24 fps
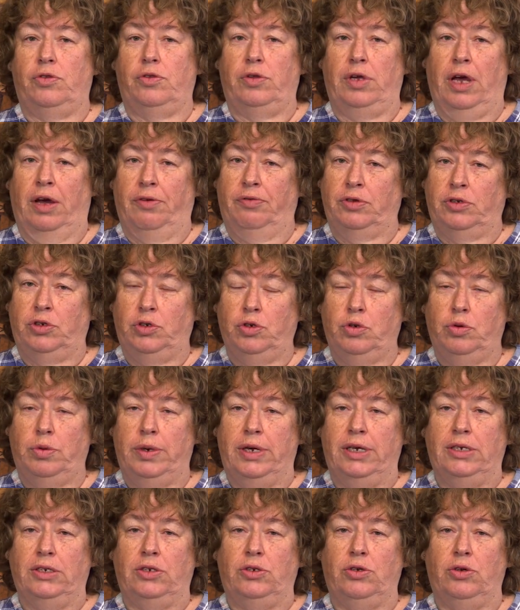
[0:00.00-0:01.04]
here for 2
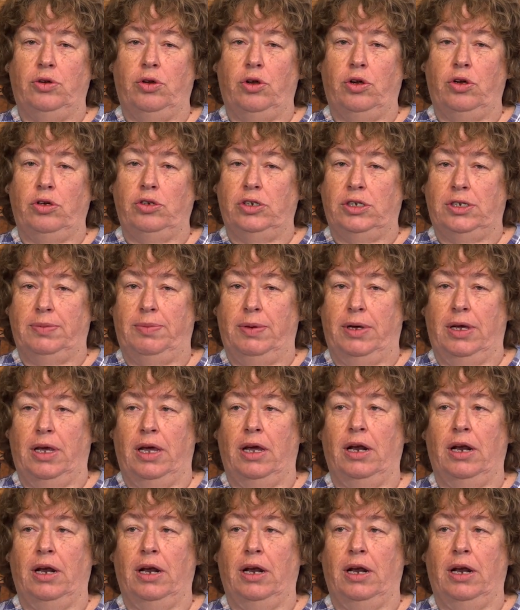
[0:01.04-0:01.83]
weeks to learn to speak